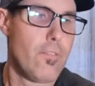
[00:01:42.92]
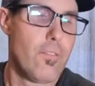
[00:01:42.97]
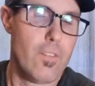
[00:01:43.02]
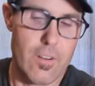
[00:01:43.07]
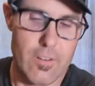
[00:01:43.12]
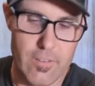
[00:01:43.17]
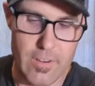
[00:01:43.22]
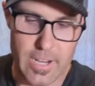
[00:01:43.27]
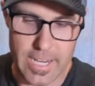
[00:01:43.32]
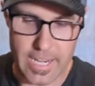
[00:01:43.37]

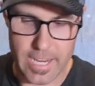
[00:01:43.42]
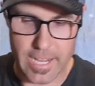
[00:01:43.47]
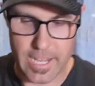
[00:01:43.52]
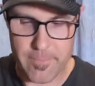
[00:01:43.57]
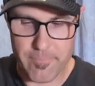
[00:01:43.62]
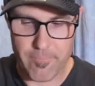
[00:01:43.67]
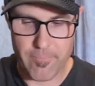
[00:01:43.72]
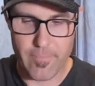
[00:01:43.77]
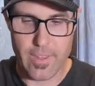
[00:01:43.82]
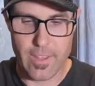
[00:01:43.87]
Alrighty,
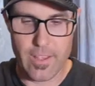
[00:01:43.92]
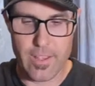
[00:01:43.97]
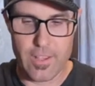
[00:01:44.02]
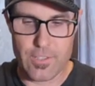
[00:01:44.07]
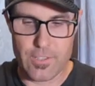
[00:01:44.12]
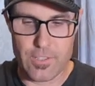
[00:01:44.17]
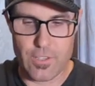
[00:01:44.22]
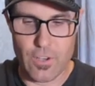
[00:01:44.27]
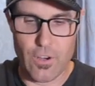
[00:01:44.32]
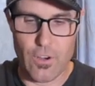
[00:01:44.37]

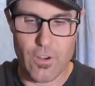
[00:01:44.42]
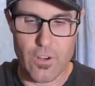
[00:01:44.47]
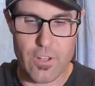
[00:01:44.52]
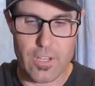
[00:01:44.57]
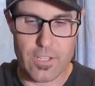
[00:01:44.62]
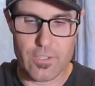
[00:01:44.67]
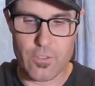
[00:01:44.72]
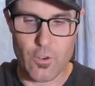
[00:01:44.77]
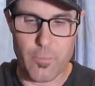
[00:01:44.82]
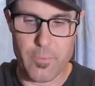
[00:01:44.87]
so
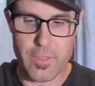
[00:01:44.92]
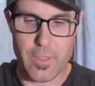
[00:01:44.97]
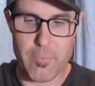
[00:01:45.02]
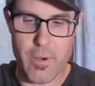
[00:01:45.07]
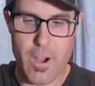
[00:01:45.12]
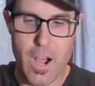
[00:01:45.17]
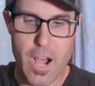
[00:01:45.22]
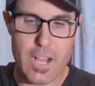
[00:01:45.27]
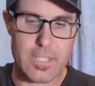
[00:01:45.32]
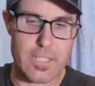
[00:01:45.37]
let's open the
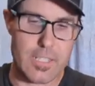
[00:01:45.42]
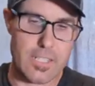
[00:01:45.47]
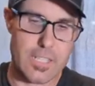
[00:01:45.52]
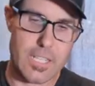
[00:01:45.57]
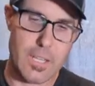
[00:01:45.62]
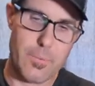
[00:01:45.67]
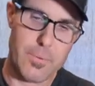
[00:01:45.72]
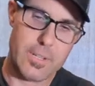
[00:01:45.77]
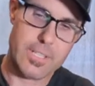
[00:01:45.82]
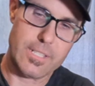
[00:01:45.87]
box and
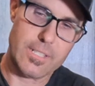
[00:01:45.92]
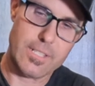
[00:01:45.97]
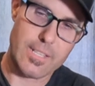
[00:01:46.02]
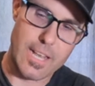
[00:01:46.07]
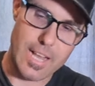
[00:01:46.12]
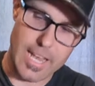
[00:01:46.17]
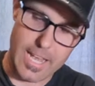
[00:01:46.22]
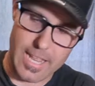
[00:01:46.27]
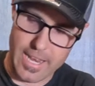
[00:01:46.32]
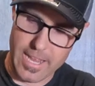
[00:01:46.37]
see what's
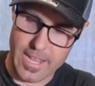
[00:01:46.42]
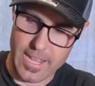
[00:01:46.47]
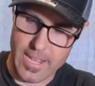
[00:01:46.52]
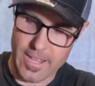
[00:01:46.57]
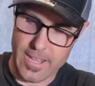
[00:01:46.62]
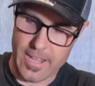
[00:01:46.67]
inside.